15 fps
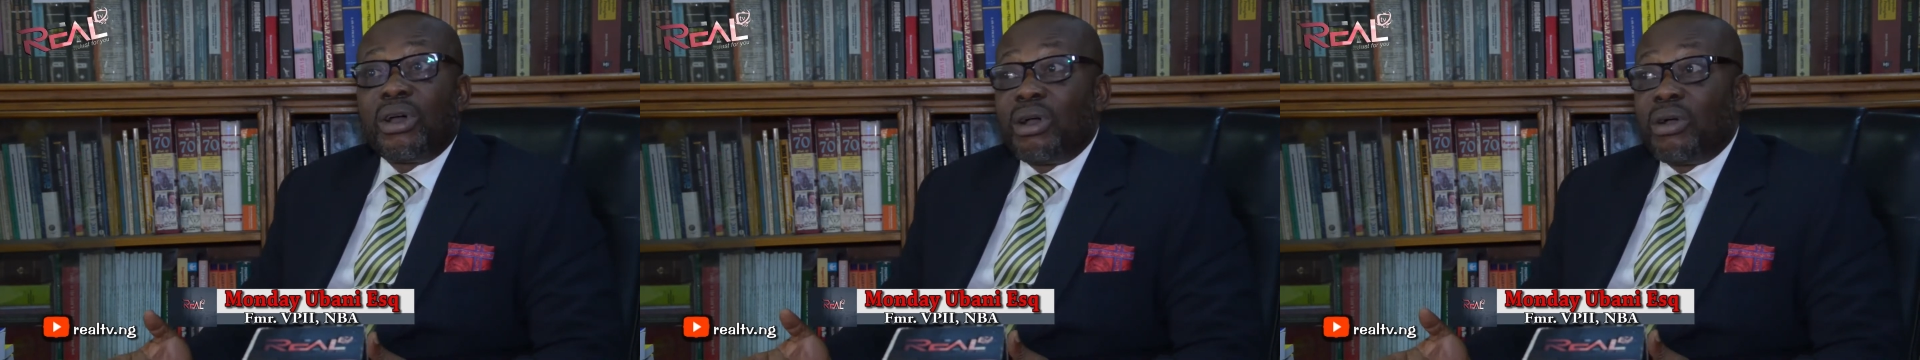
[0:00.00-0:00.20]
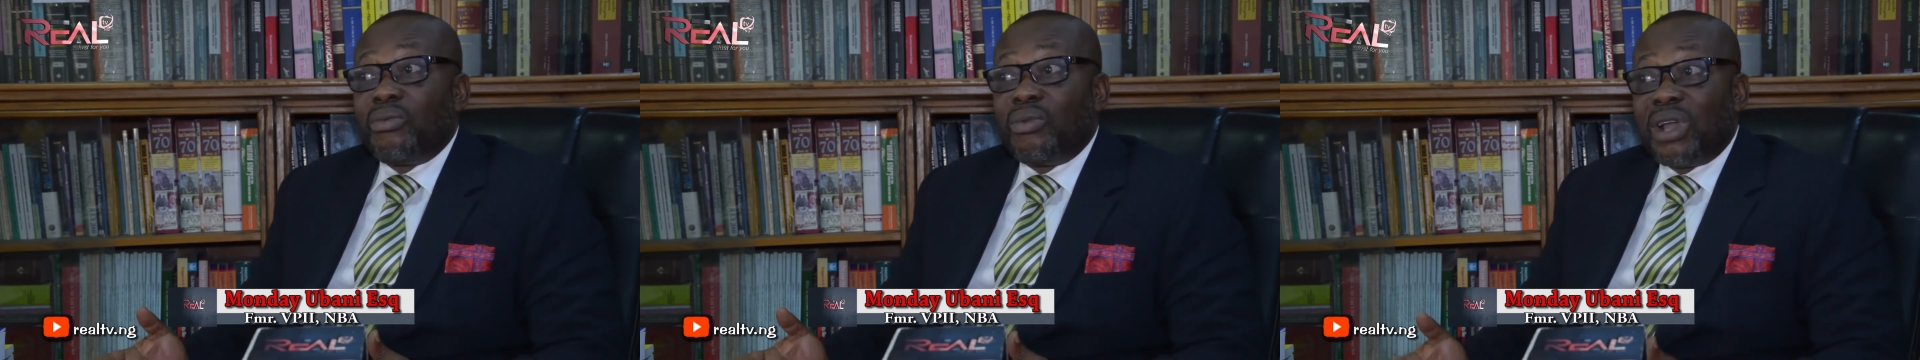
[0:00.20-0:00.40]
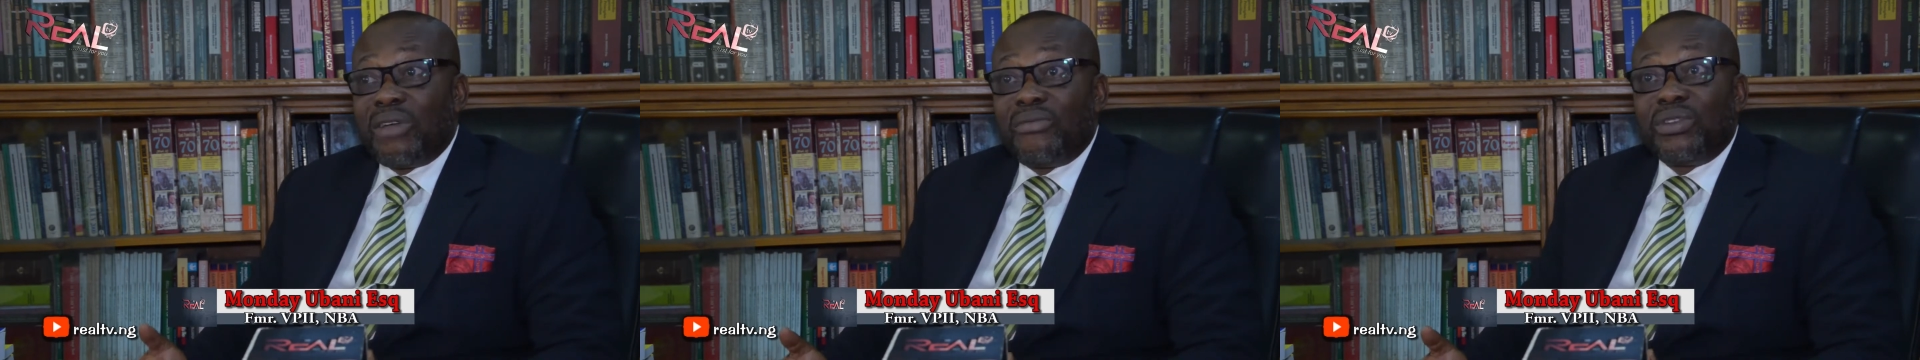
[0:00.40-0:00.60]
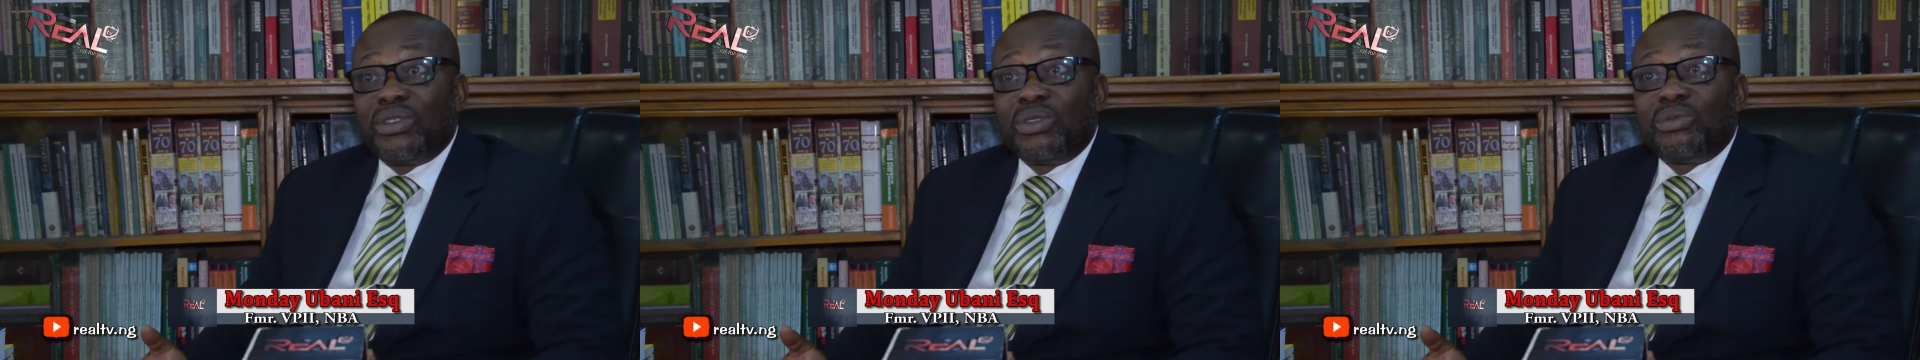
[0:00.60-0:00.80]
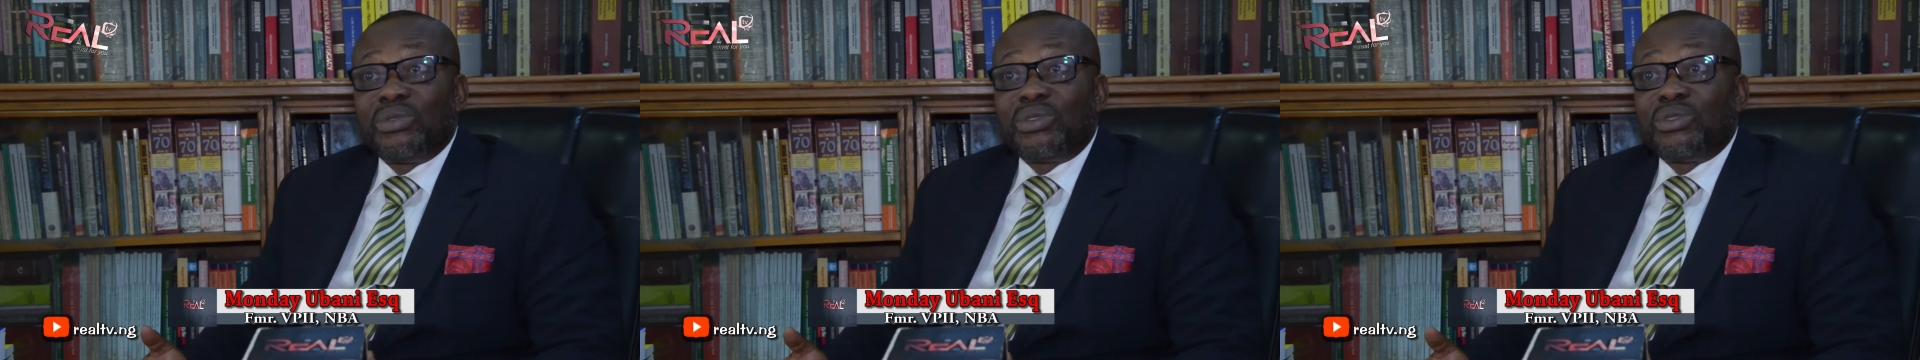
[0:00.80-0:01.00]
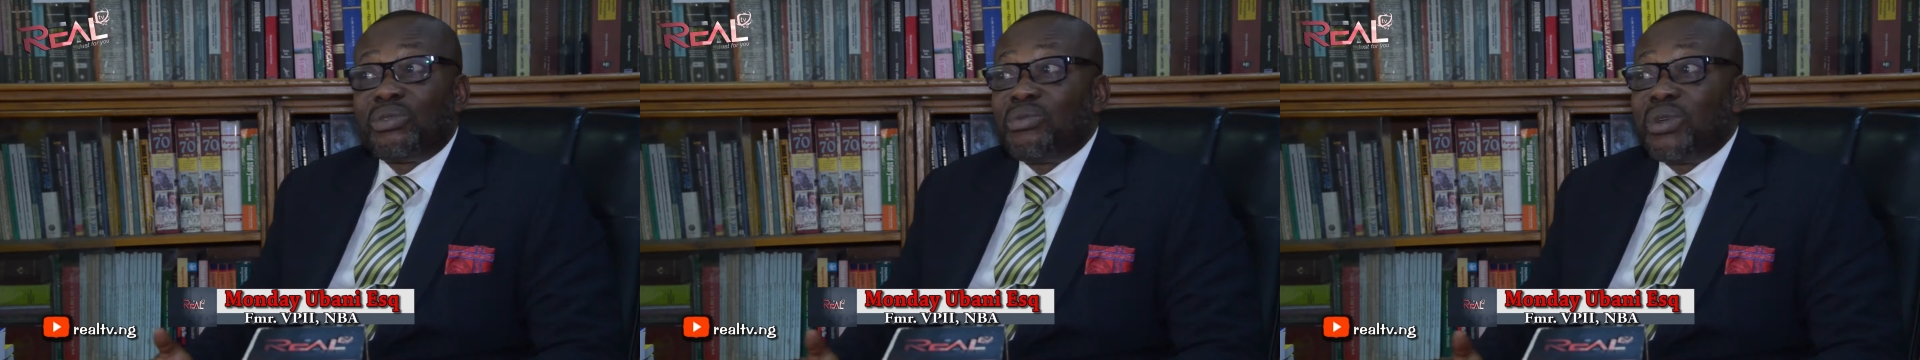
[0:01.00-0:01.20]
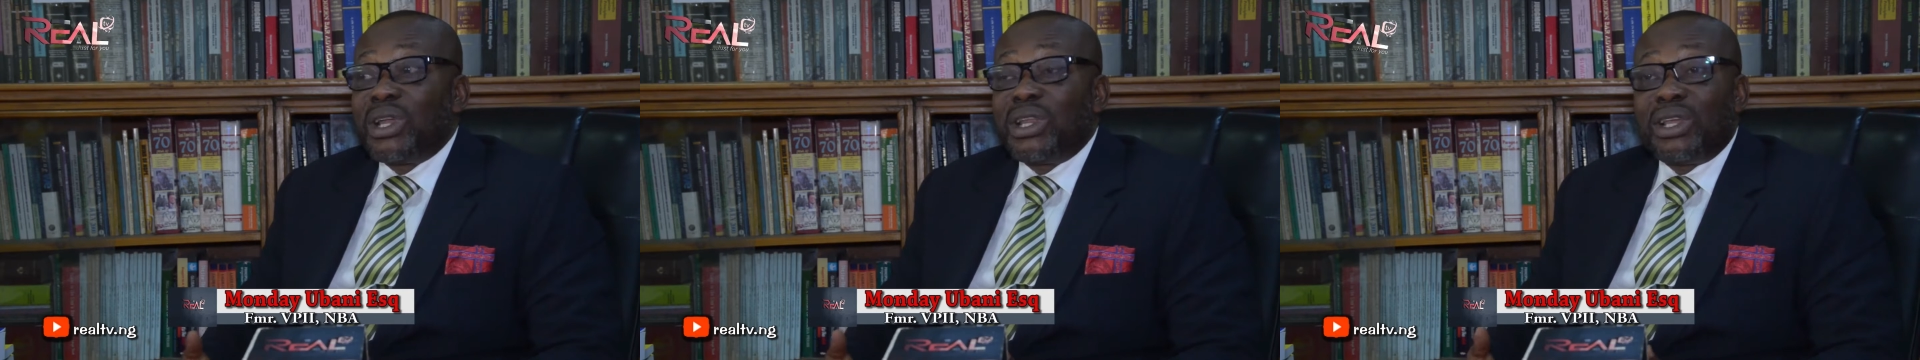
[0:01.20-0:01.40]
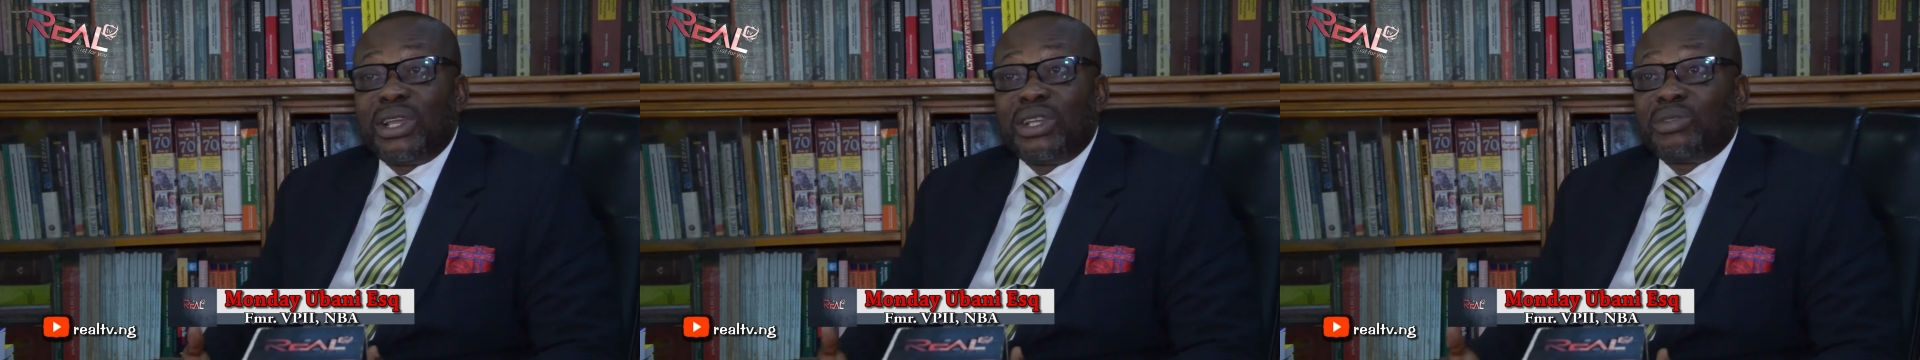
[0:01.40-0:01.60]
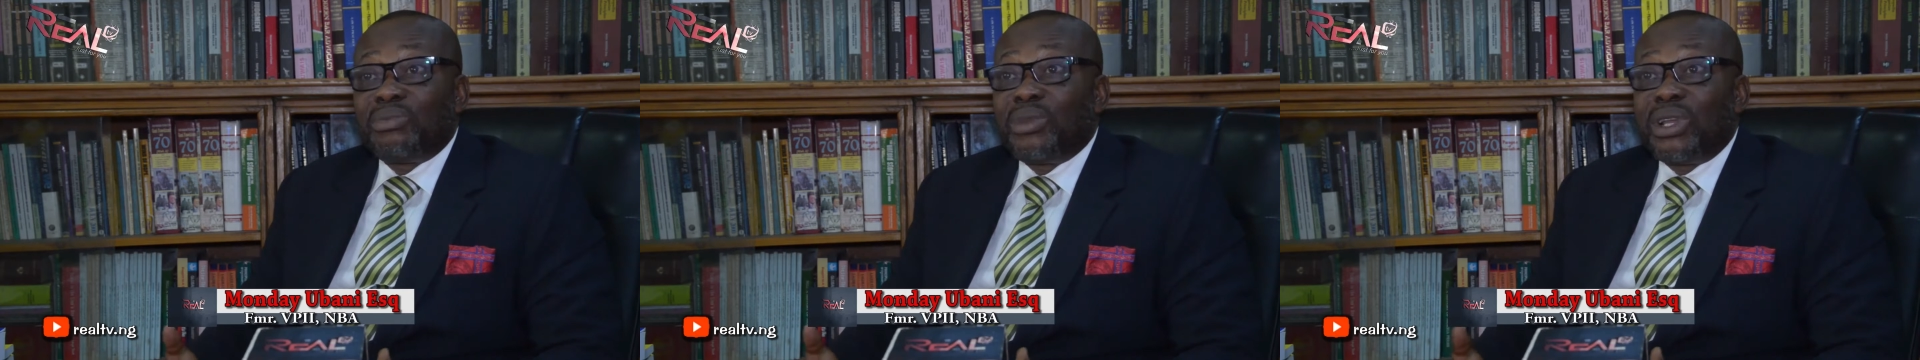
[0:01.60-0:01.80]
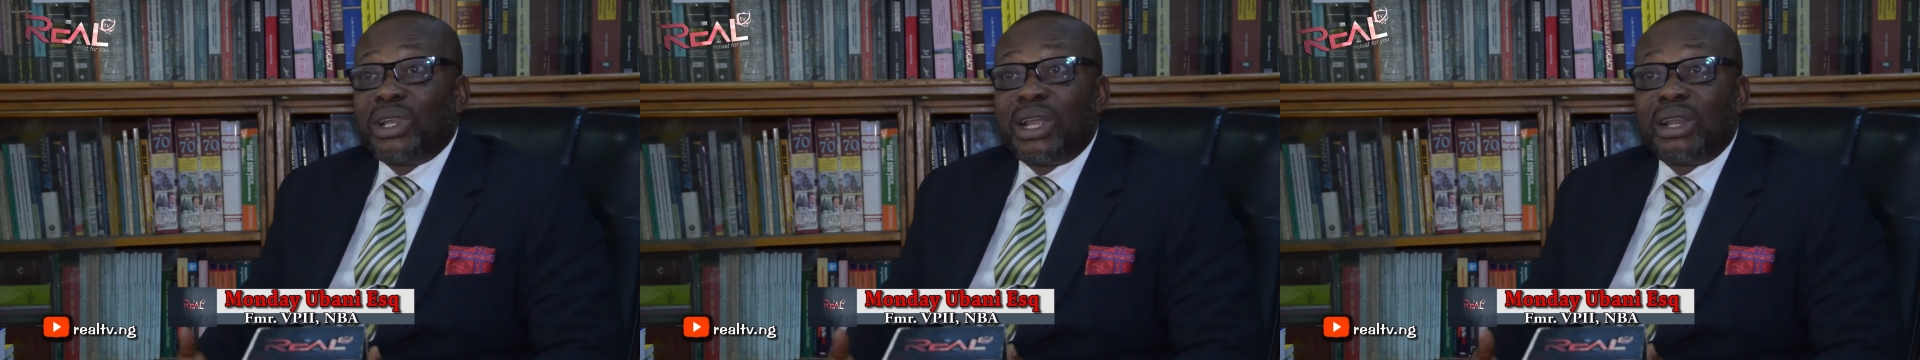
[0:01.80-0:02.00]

We have a situation where the herdsmen